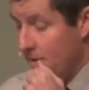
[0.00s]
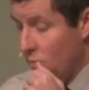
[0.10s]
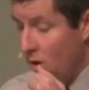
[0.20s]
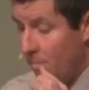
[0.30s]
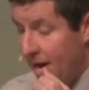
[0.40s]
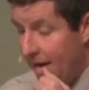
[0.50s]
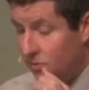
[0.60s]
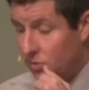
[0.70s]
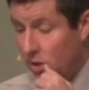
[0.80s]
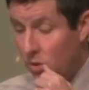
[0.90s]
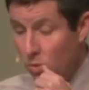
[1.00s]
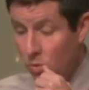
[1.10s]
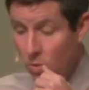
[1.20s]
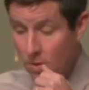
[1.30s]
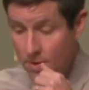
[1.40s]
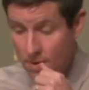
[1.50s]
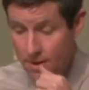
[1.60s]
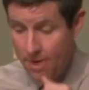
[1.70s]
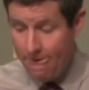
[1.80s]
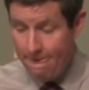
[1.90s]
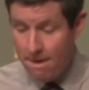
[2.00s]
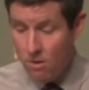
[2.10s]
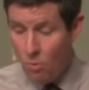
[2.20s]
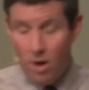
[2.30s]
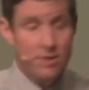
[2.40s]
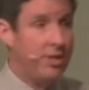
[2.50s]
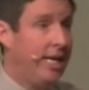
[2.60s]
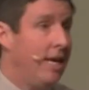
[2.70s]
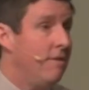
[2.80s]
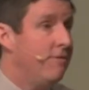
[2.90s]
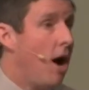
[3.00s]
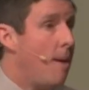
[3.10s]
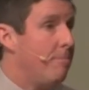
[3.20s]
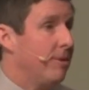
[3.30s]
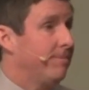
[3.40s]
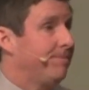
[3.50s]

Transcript: What makes you want to give up?